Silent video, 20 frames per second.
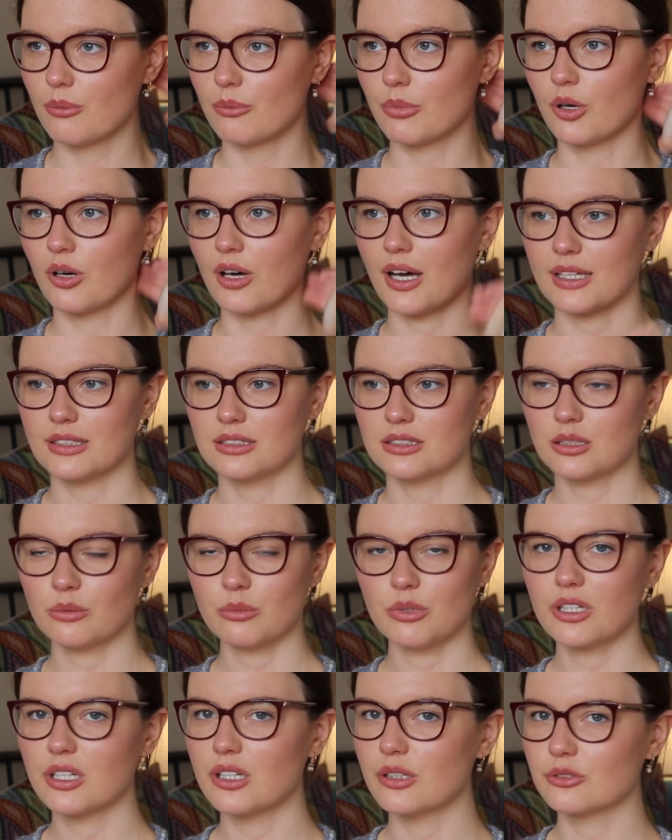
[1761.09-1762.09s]
But as
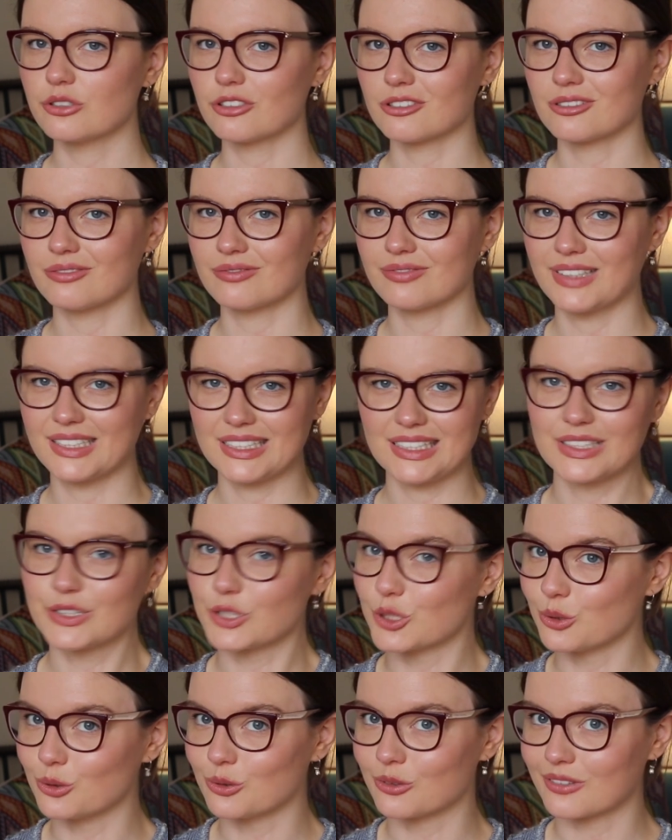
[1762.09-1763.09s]
someone who doesn't really
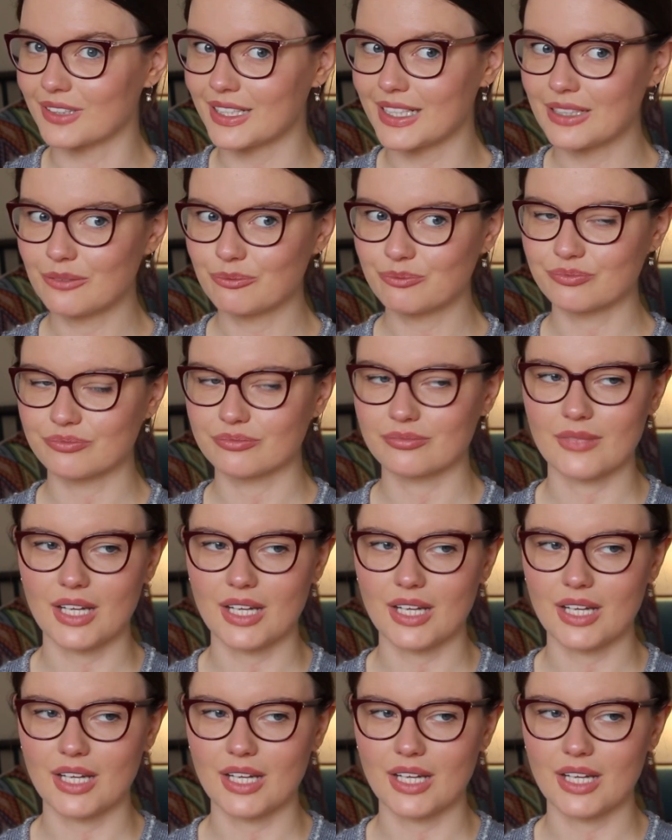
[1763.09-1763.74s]
do green,